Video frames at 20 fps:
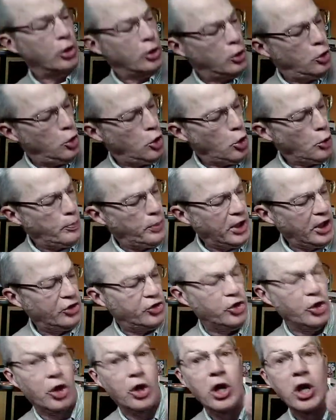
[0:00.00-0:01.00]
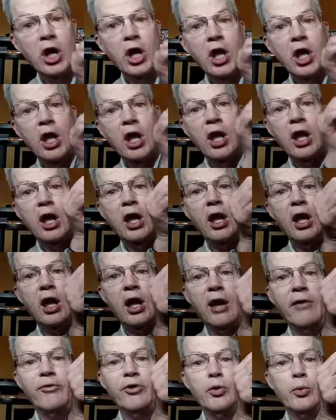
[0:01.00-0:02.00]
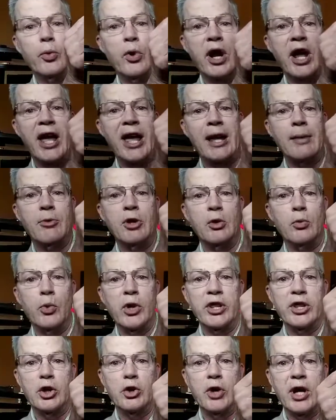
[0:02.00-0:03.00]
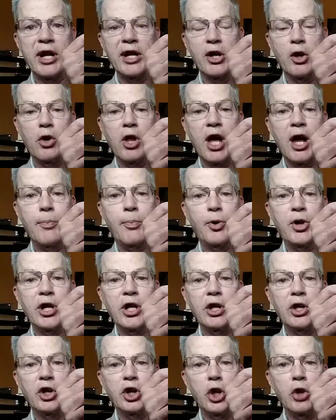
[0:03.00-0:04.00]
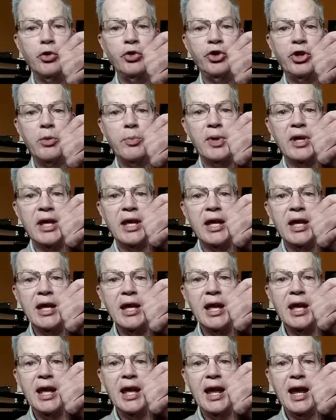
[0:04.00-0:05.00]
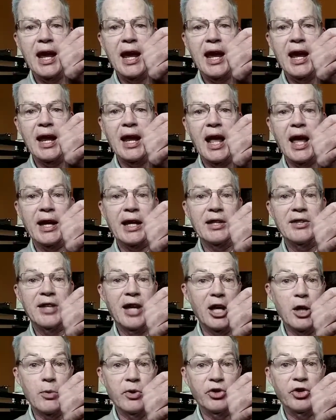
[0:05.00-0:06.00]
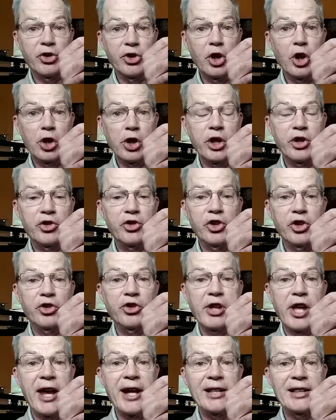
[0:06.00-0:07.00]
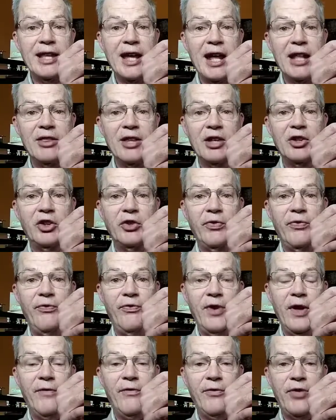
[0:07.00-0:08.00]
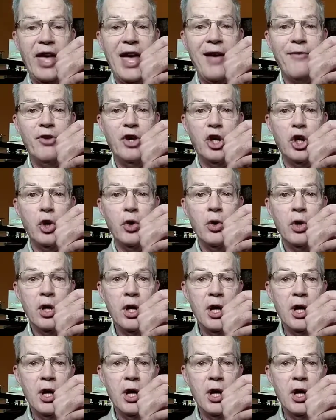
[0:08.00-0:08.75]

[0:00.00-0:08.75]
a cool picture of the Ryman where the Grand Ole Opry used to be, and I can tell you it still looks just like that. That's Fifth Avenue.